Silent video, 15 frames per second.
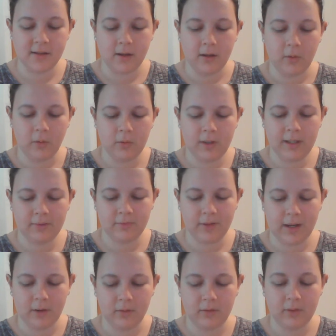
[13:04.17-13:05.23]
so. He
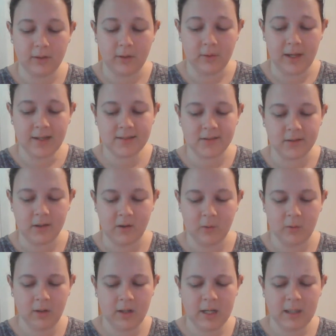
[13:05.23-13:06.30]
frowned. You guess
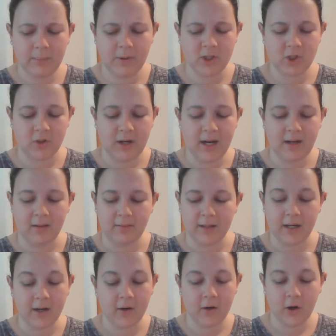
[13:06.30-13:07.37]
so? But you're headed
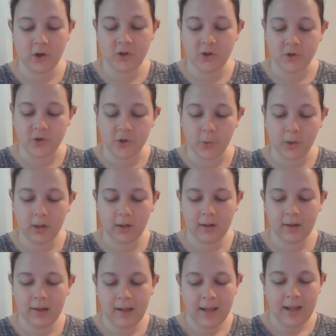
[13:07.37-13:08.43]
there, aren't you sure?
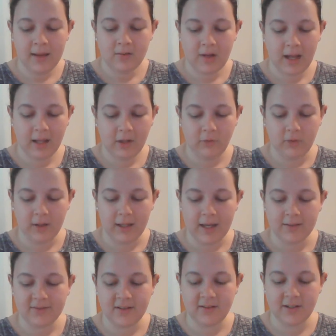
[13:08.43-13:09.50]
Callie
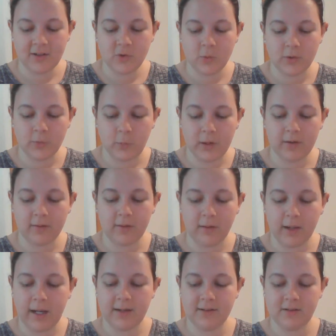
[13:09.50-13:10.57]
realized that this was where the
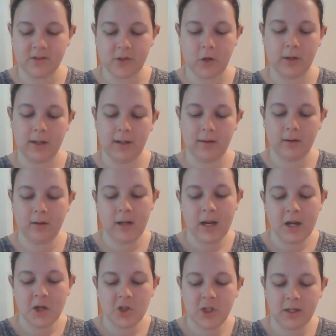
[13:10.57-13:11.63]
lies started.
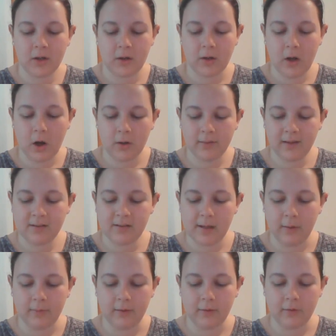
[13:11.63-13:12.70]
She could hardly
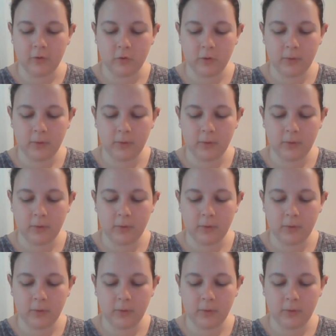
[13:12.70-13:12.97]
tell the